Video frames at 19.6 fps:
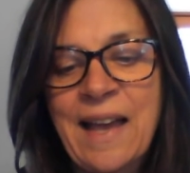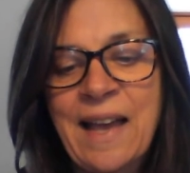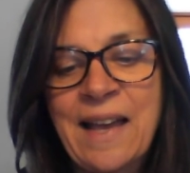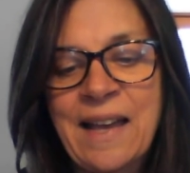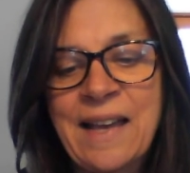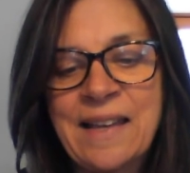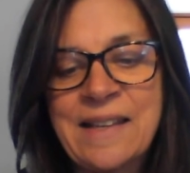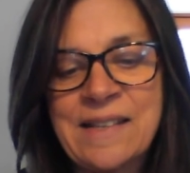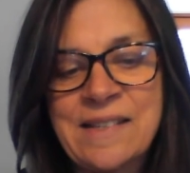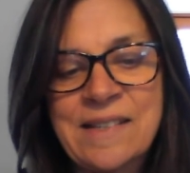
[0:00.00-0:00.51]

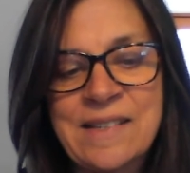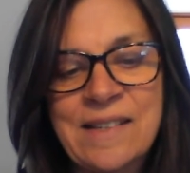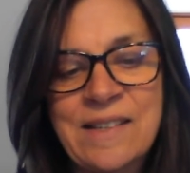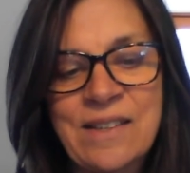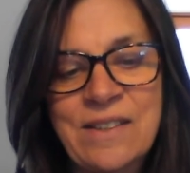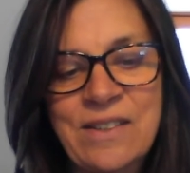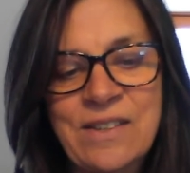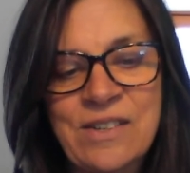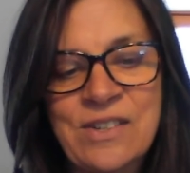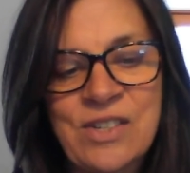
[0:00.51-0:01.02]
and
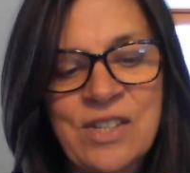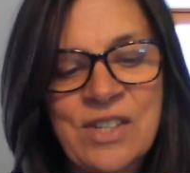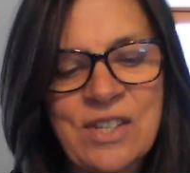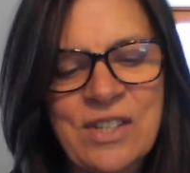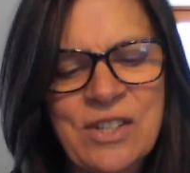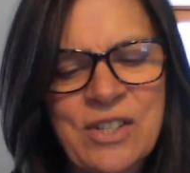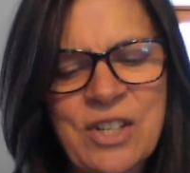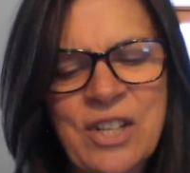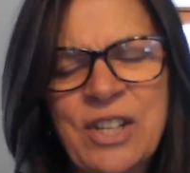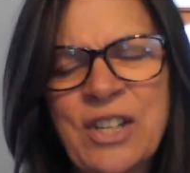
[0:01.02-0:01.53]
there's
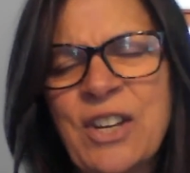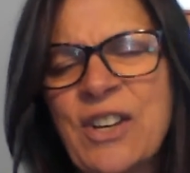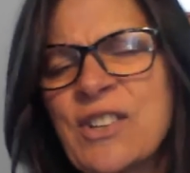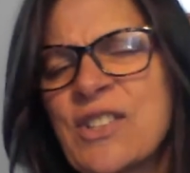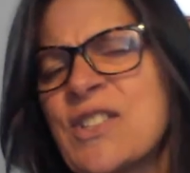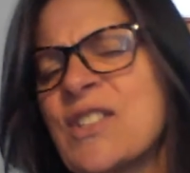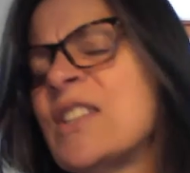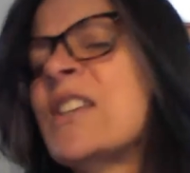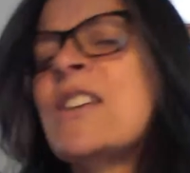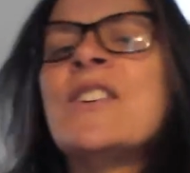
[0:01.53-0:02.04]
there's
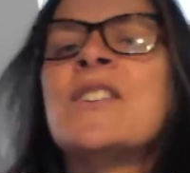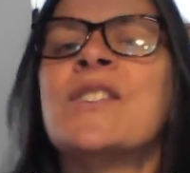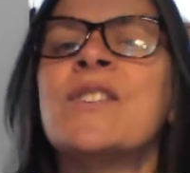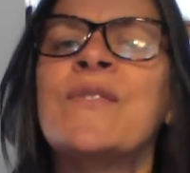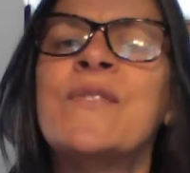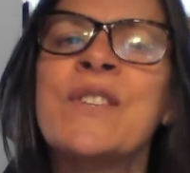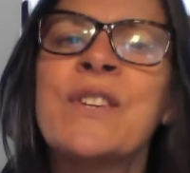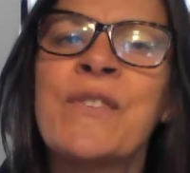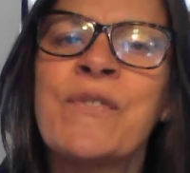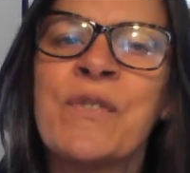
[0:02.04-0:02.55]
lots and lots
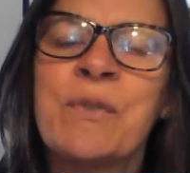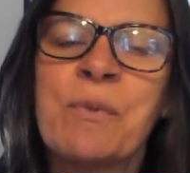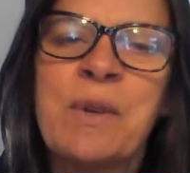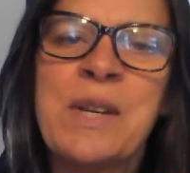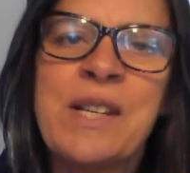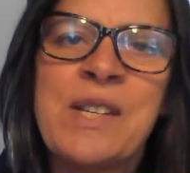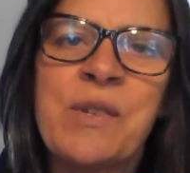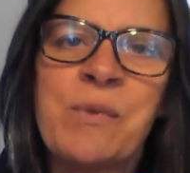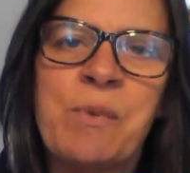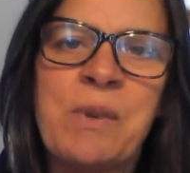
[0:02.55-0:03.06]
of different
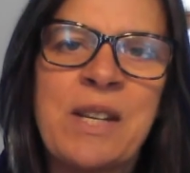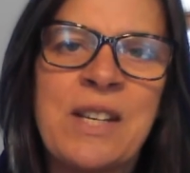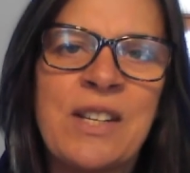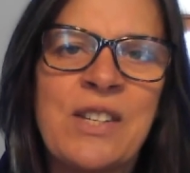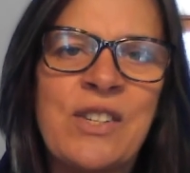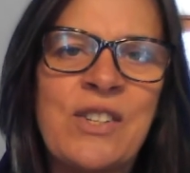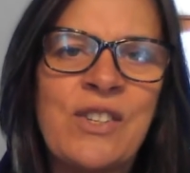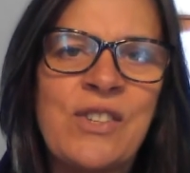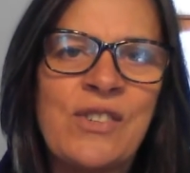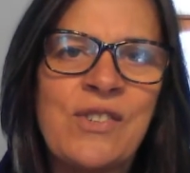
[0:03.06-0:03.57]
ways we
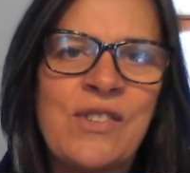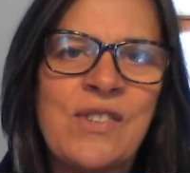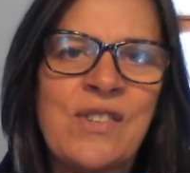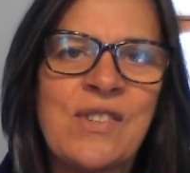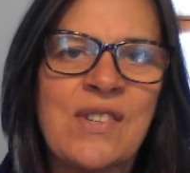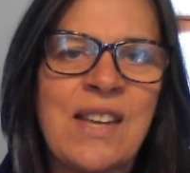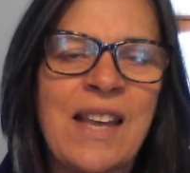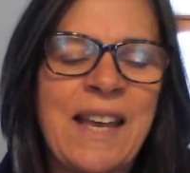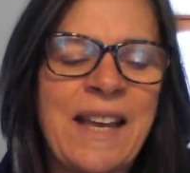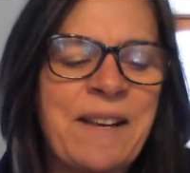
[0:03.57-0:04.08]
can
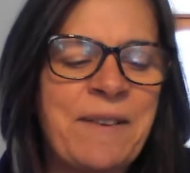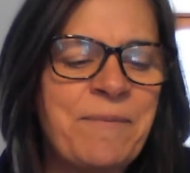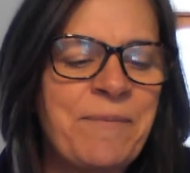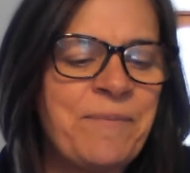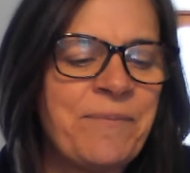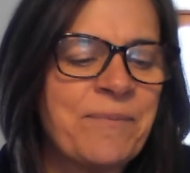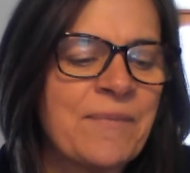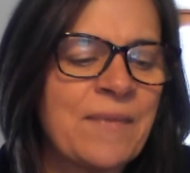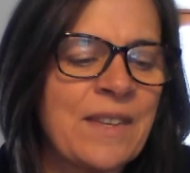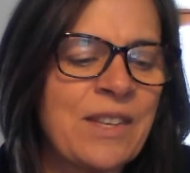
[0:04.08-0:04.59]
use
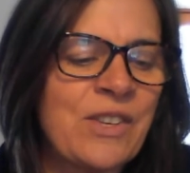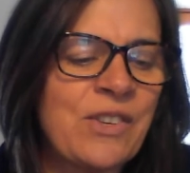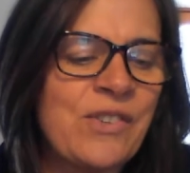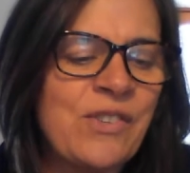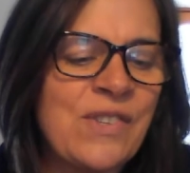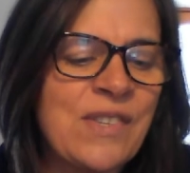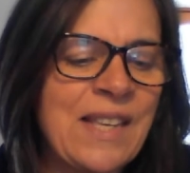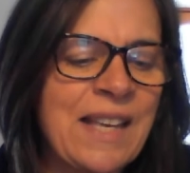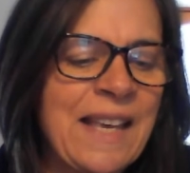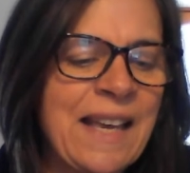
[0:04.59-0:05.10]
um,
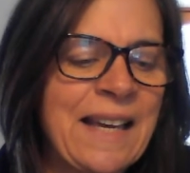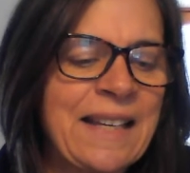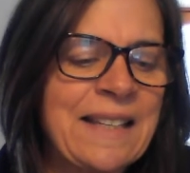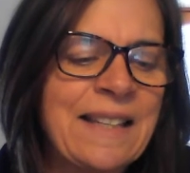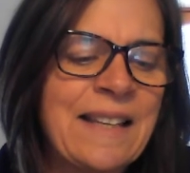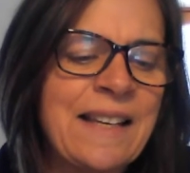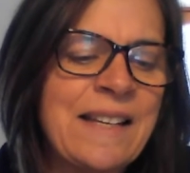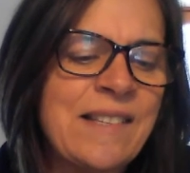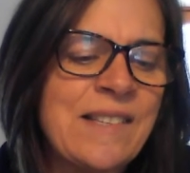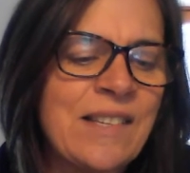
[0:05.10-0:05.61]
use the
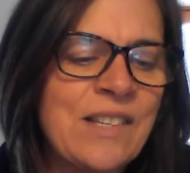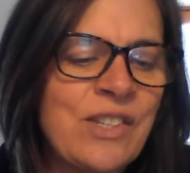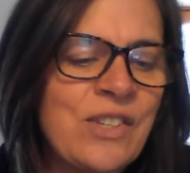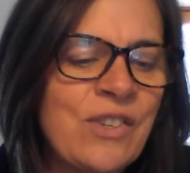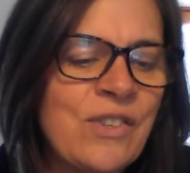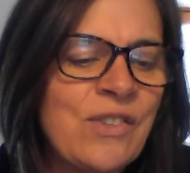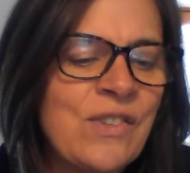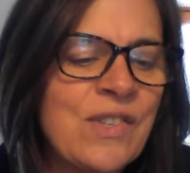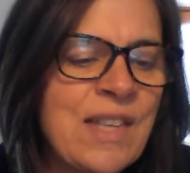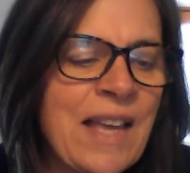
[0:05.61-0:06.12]
guidelines and
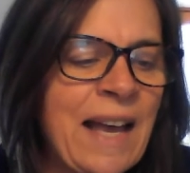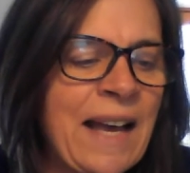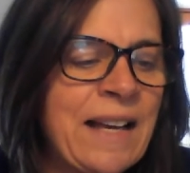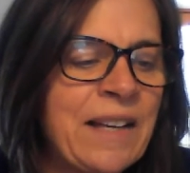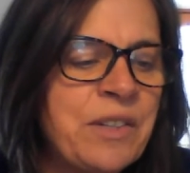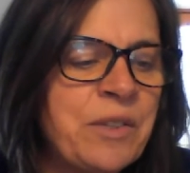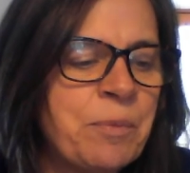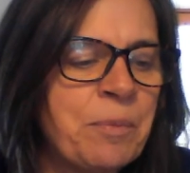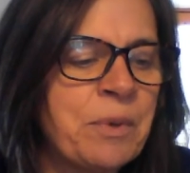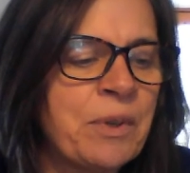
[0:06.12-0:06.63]
use the
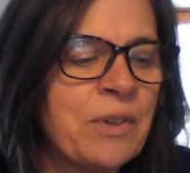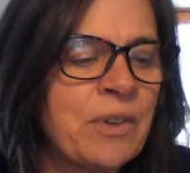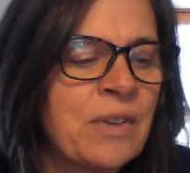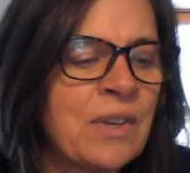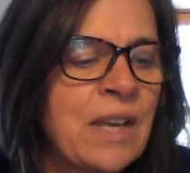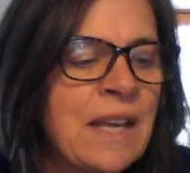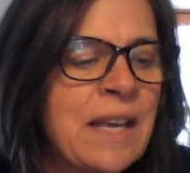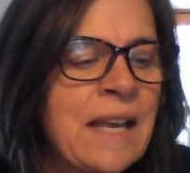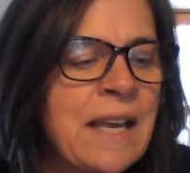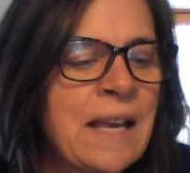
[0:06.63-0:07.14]
handbook
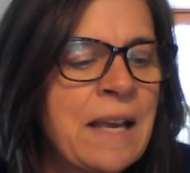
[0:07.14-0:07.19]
